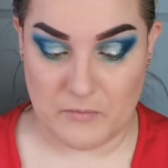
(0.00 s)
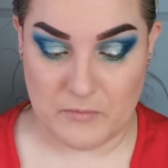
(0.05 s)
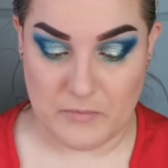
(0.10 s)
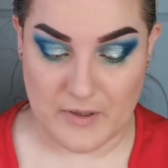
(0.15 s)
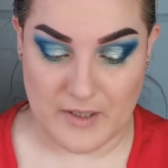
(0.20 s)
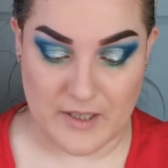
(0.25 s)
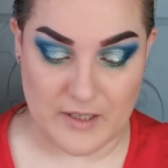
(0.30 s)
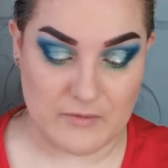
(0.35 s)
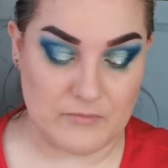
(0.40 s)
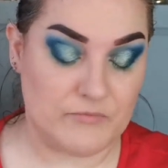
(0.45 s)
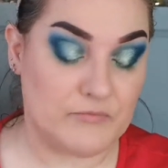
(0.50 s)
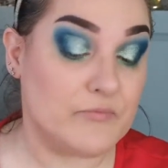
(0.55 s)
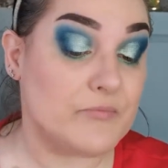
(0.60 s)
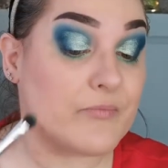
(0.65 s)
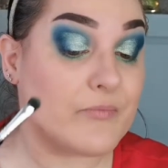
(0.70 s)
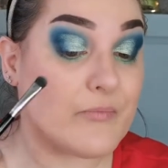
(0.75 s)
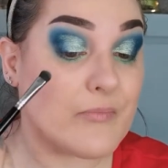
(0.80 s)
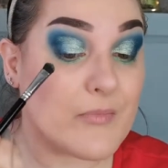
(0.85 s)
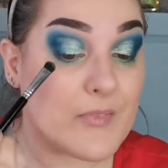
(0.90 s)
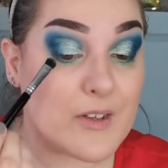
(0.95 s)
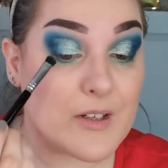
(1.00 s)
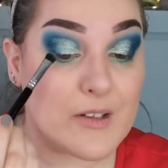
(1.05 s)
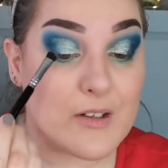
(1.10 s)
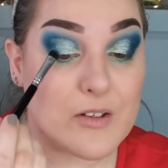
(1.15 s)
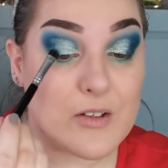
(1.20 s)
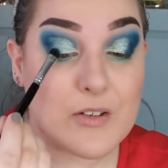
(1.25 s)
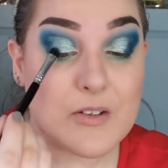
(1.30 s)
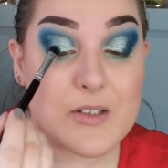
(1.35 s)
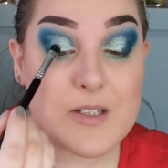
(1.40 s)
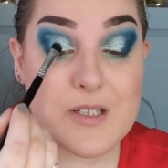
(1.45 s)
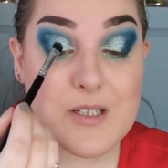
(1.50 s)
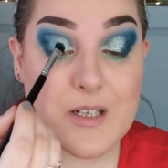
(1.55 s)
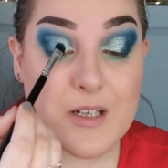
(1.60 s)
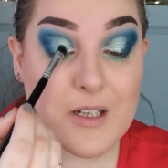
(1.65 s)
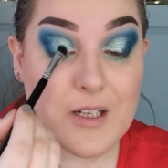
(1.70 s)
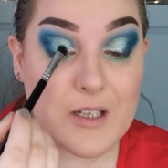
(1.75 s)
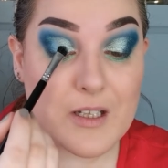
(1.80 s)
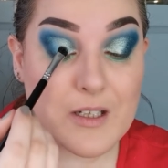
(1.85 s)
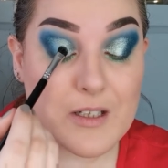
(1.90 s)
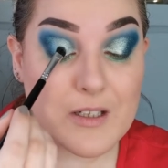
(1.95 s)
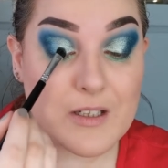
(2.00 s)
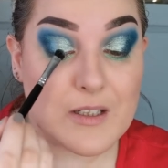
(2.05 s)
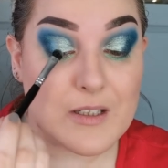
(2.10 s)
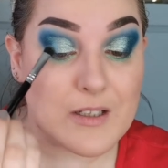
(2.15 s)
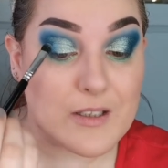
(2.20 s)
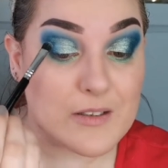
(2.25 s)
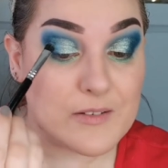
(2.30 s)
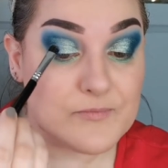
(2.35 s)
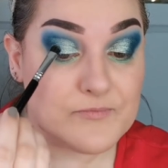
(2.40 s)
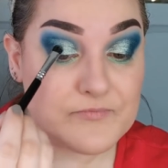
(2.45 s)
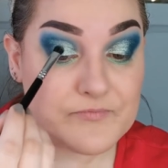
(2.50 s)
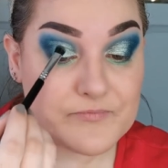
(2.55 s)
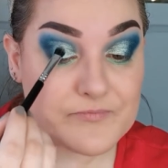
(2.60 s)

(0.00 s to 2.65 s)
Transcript: but oh, this colour,